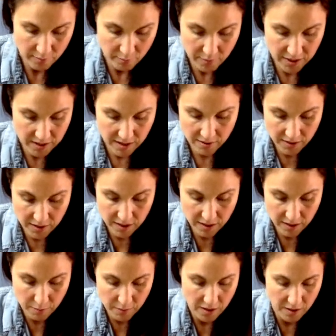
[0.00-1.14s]
Makes
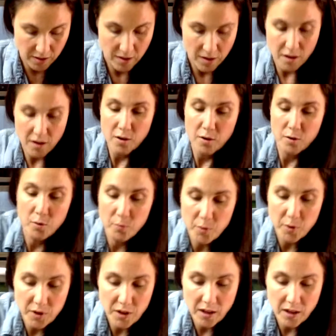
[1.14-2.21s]
everything better. We'll put